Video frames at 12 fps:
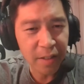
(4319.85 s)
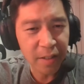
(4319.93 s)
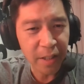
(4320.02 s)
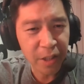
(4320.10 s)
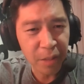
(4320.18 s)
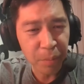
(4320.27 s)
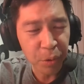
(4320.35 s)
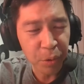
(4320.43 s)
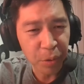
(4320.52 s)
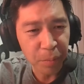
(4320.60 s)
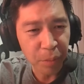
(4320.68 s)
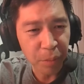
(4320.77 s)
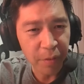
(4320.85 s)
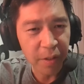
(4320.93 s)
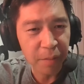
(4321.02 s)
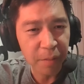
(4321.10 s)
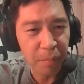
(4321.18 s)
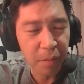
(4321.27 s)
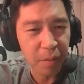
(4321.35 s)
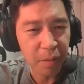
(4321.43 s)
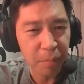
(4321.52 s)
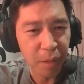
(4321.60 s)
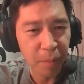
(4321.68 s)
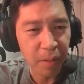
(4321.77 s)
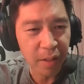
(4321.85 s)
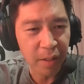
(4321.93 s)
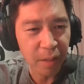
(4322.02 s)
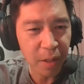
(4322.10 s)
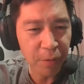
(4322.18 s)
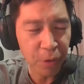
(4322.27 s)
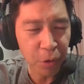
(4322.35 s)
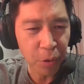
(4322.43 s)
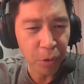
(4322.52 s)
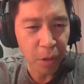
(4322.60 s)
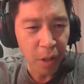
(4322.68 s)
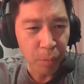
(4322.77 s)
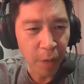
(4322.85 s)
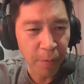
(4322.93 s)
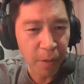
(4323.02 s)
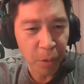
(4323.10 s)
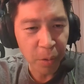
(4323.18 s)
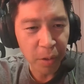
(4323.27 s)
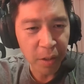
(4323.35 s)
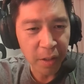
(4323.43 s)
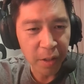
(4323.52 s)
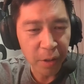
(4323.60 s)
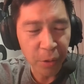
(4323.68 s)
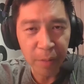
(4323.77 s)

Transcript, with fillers: distinction between private and, and public. I mean, if you're private liquidity, you're